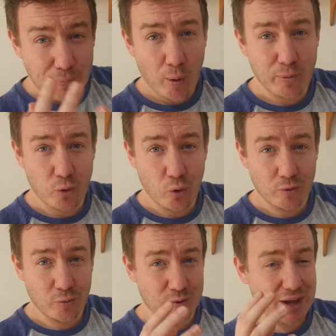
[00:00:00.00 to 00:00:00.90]

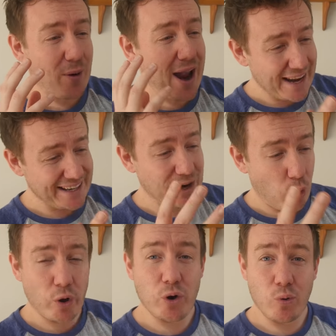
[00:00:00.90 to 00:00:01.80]
popcorn without any
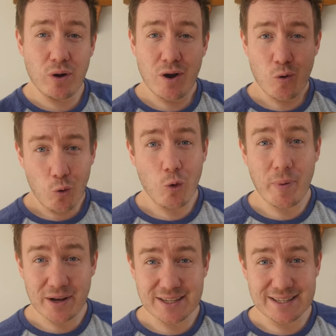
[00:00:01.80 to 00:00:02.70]
oil or
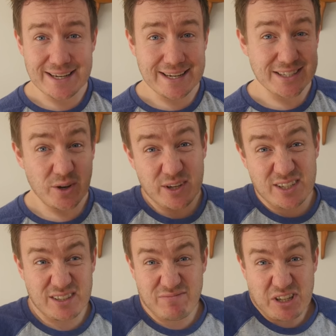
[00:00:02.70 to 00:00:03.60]
butter needed. So
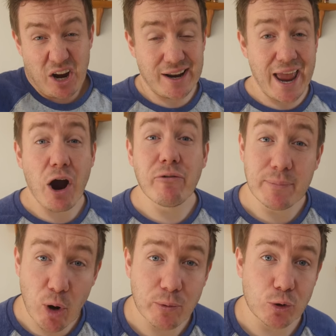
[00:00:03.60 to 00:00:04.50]
it's kind of like healthy
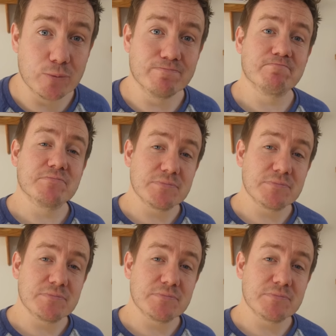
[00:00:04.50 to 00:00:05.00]
popcorn.